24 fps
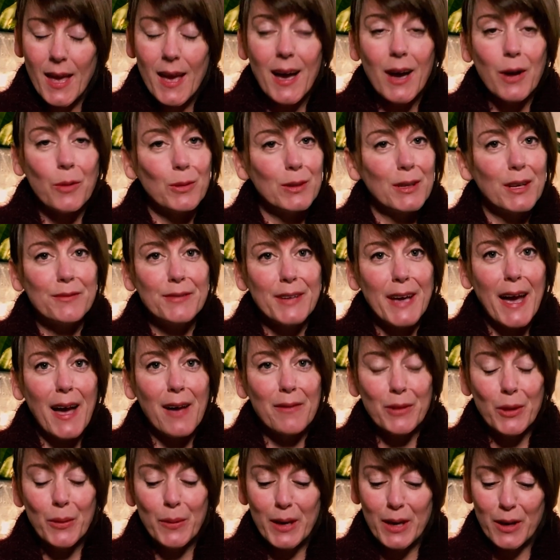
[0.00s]
I would love to have
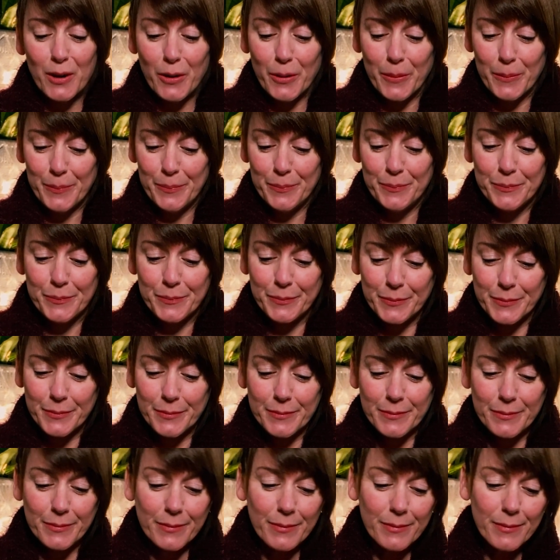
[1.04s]
you here.
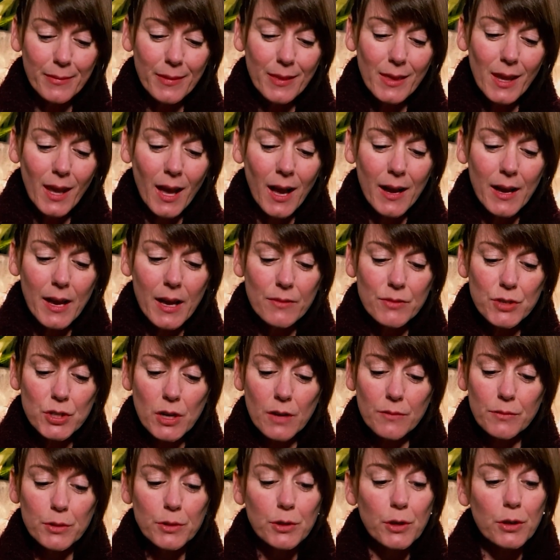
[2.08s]
I have
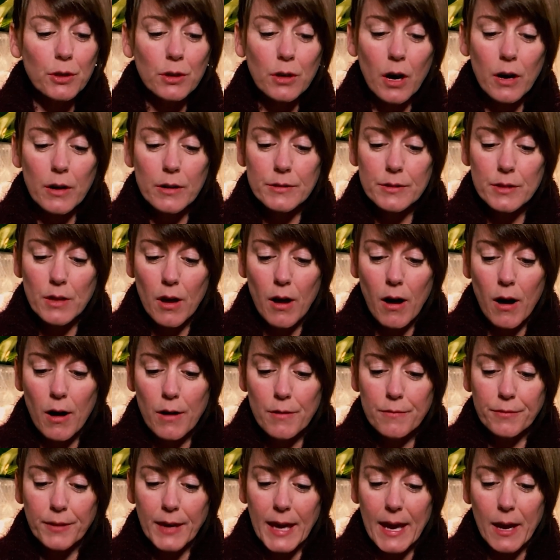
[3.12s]
shuffled your cards
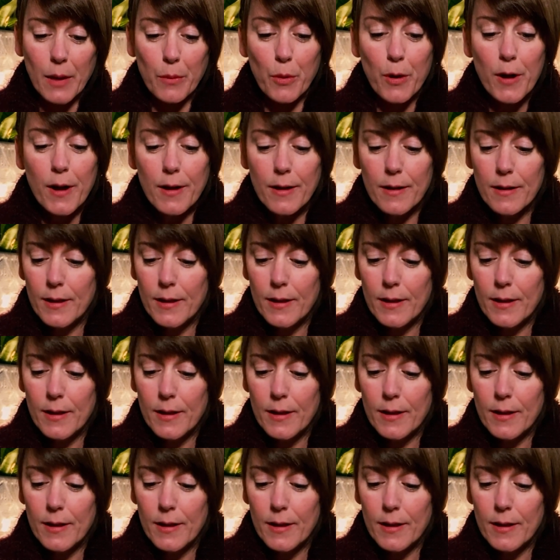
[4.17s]
off camera.